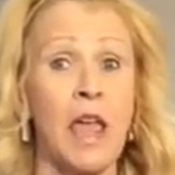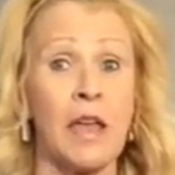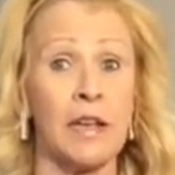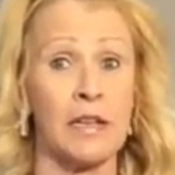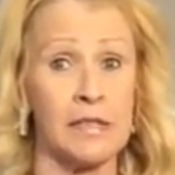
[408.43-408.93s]

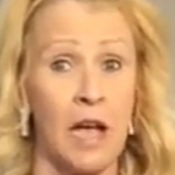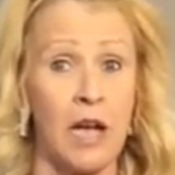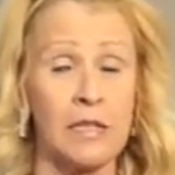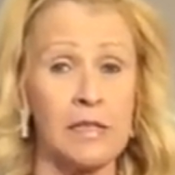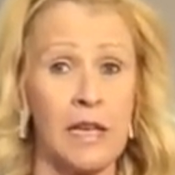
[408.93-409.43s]
and it is
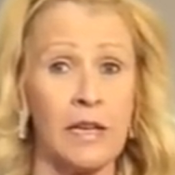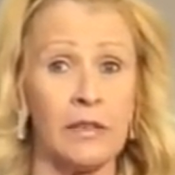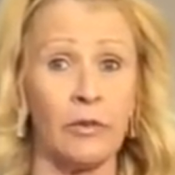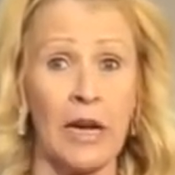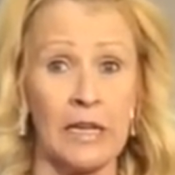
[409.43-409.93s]
on
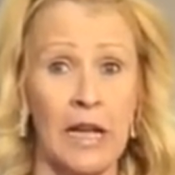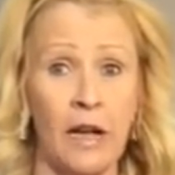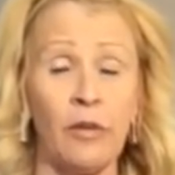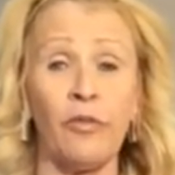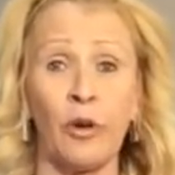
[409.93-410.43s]
sale right
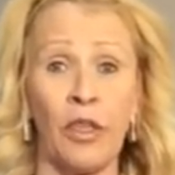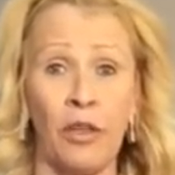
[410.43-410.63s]
now for